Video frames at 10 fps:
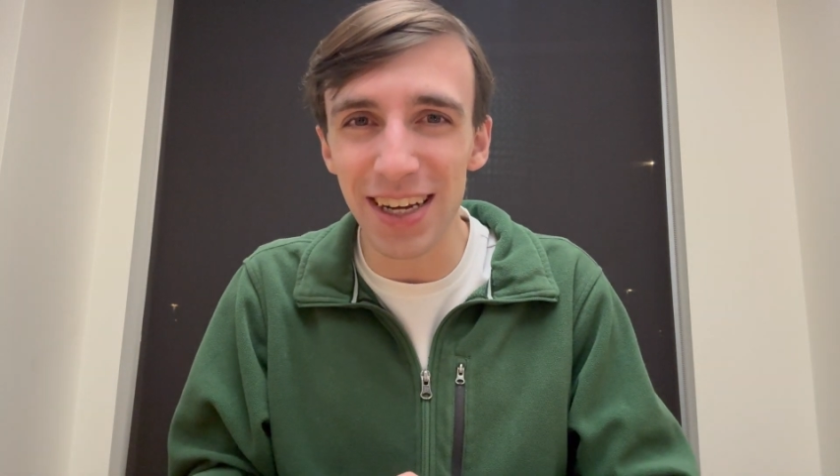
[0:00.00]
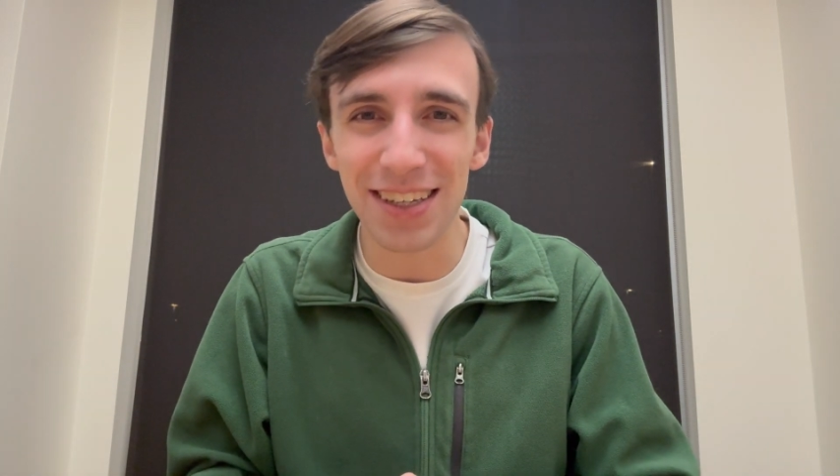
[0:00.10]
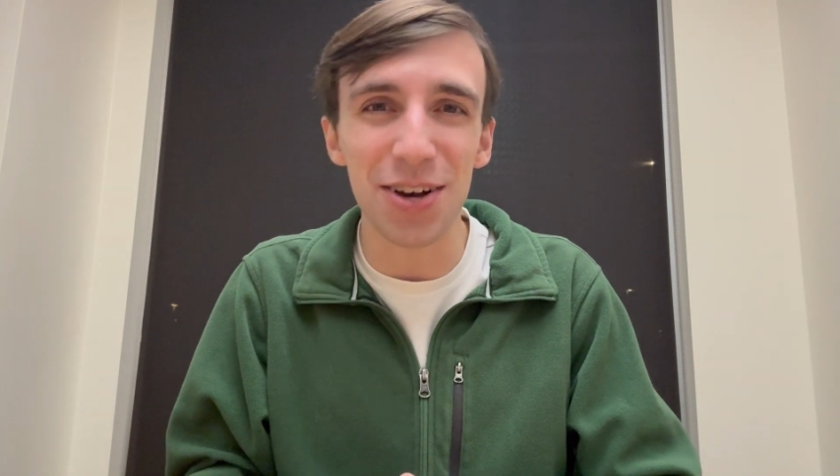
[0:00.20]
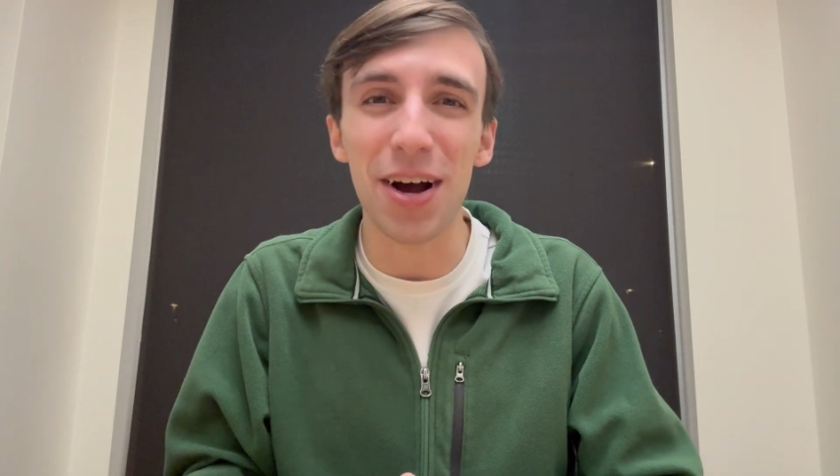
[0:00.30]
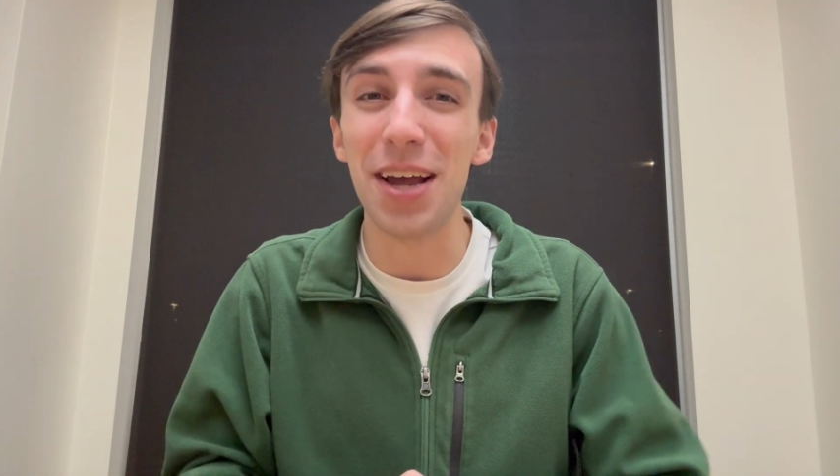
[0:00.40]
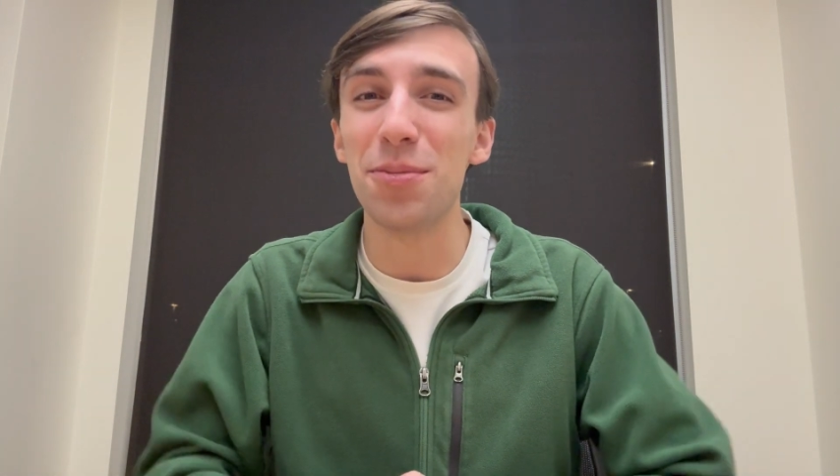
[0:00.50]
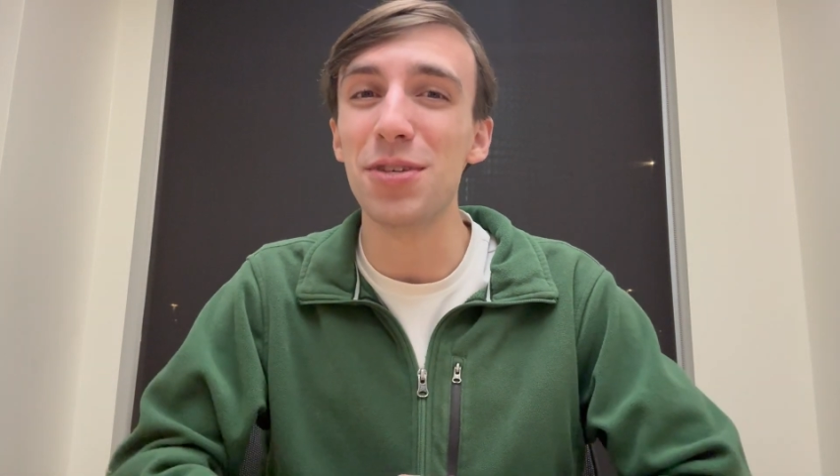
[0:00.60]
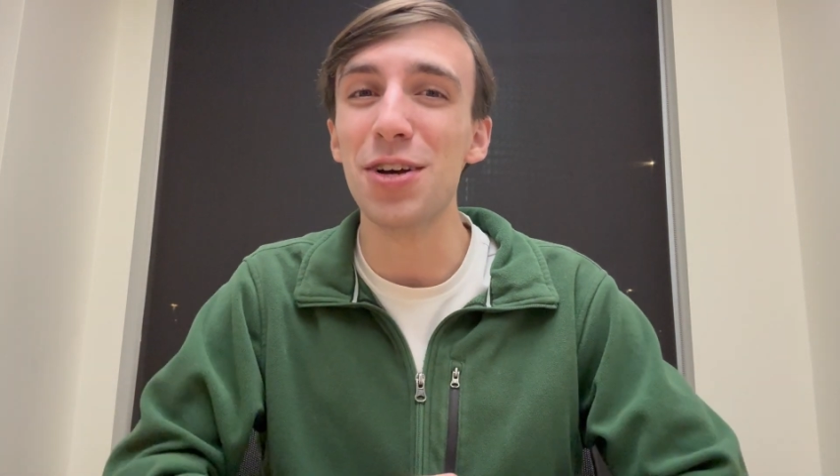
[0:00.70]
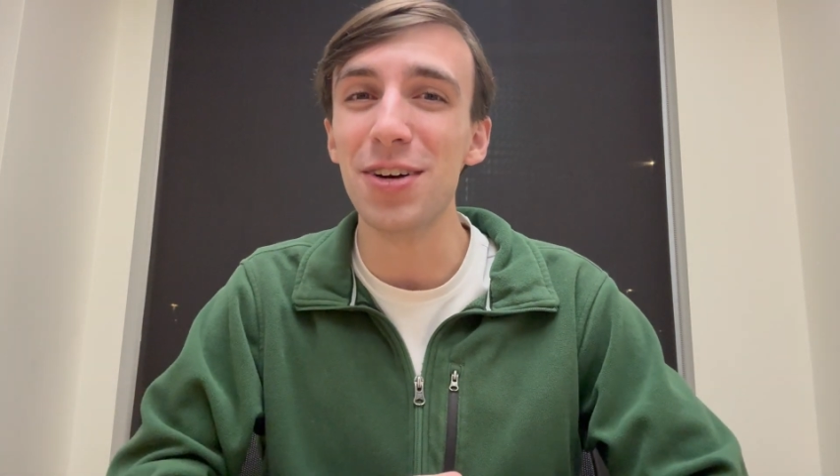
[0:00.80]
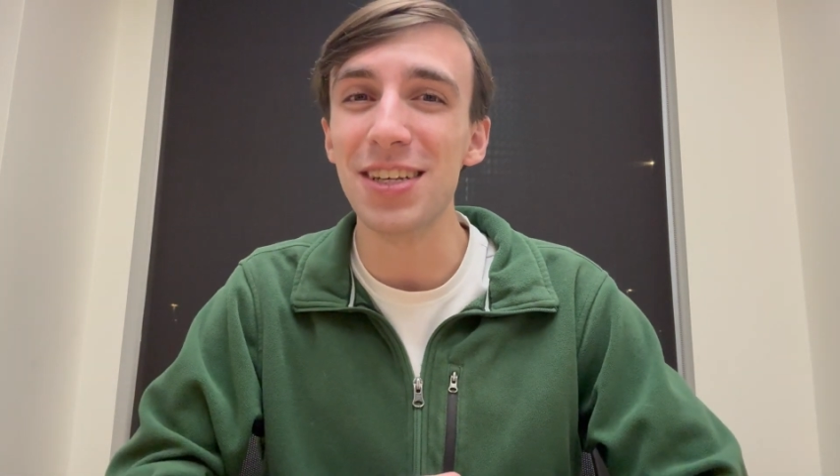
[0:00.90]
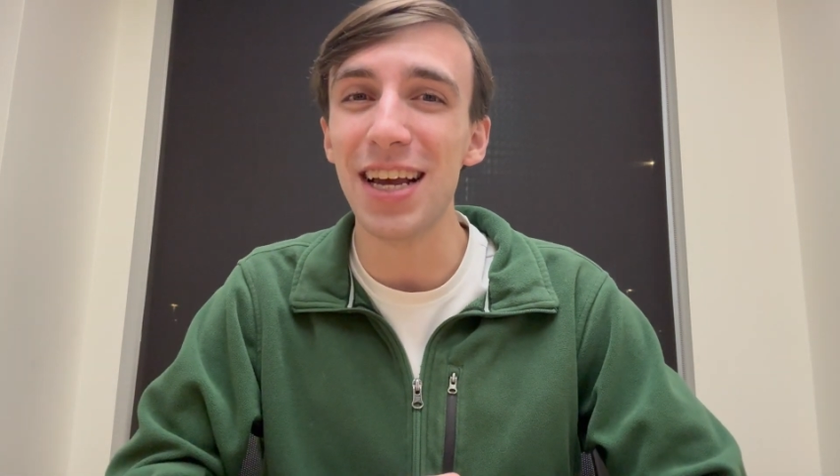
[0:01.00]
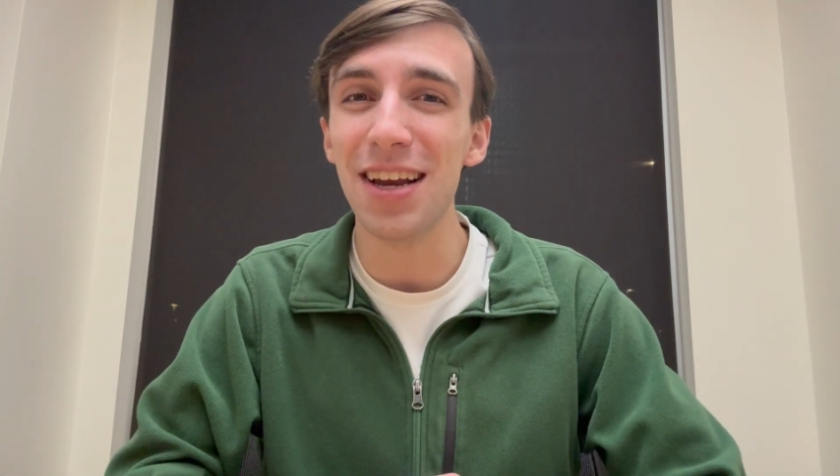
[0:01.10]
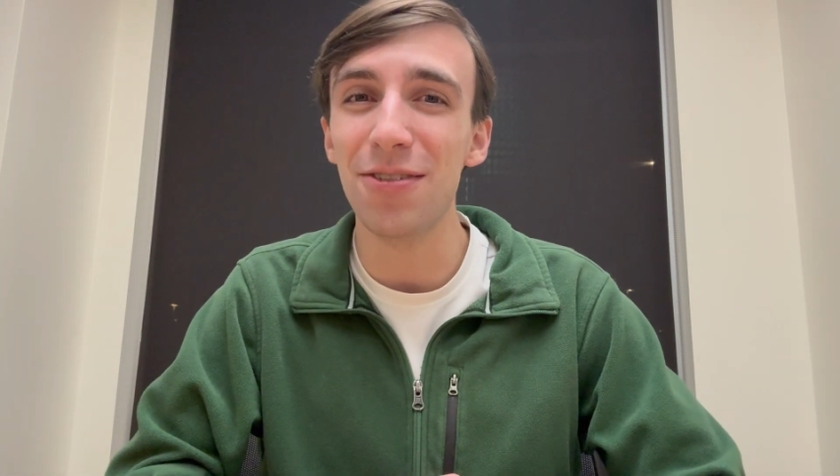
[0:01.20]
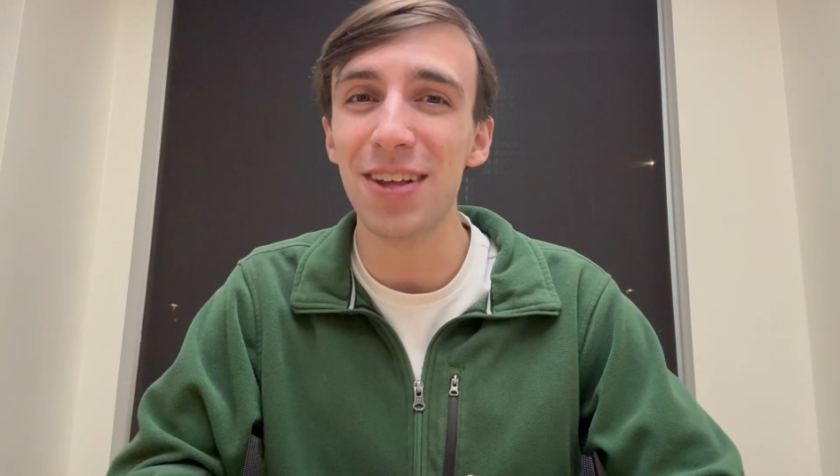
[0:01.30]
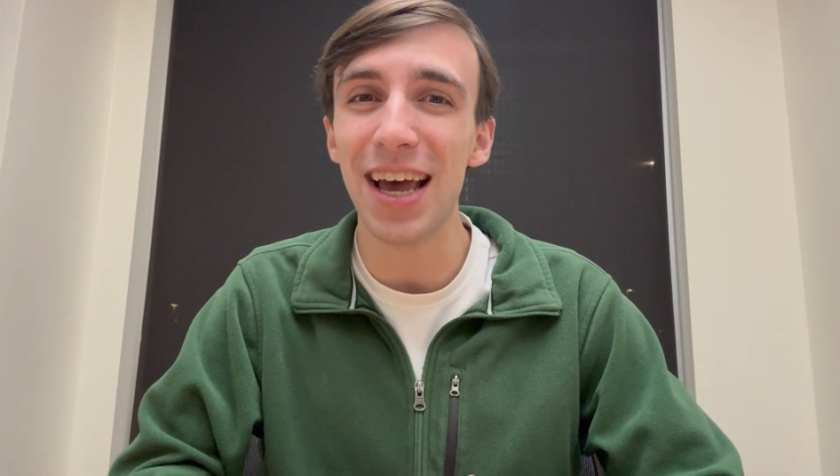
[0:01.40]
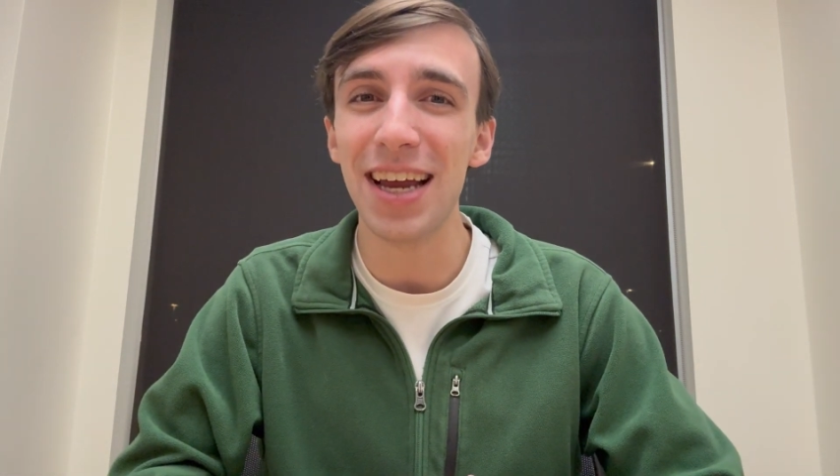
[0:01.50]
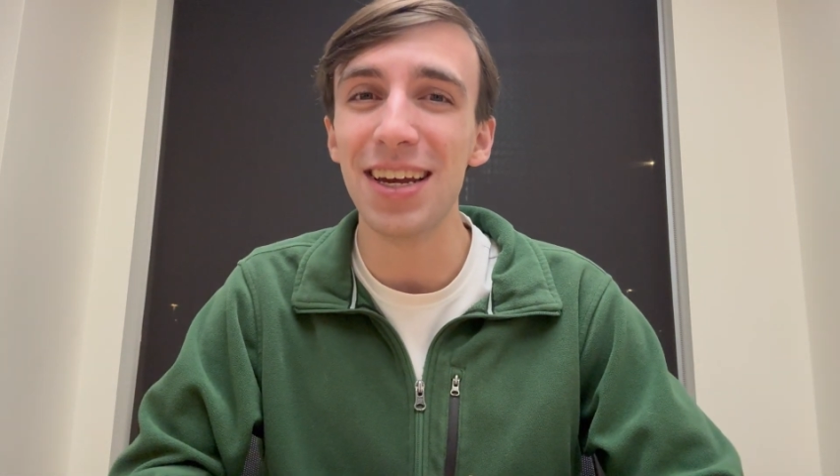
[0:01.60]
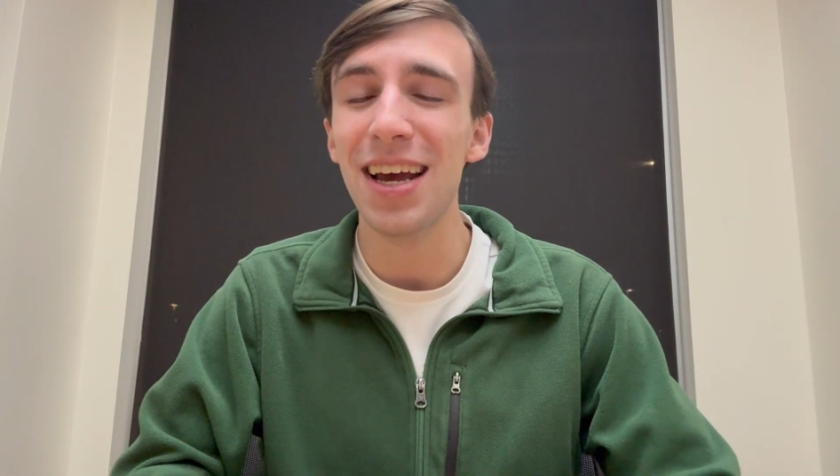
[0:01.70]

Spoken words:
so I am so excited for that.